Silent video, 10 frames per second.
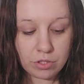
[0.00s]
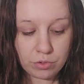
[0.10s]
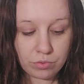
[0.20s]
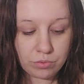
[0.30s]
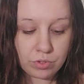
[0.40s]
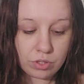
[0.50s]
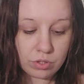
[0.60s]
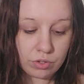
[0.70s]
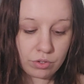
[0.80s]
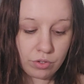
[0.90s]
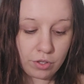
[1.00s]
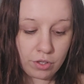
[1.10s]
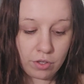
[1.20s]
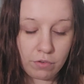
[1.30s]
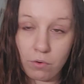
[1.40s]
tuned
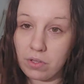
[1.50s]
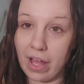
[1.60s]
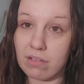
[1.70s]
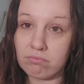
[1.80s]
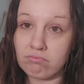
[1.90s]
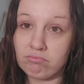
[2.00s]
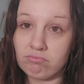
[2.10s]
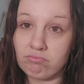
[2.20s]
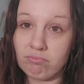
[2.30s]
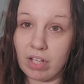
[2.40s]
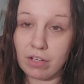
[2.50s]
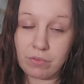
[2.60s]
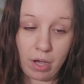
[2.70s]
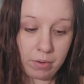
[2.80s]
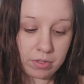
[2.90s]
for that in a
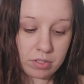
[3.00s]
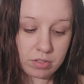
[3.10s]
few hours.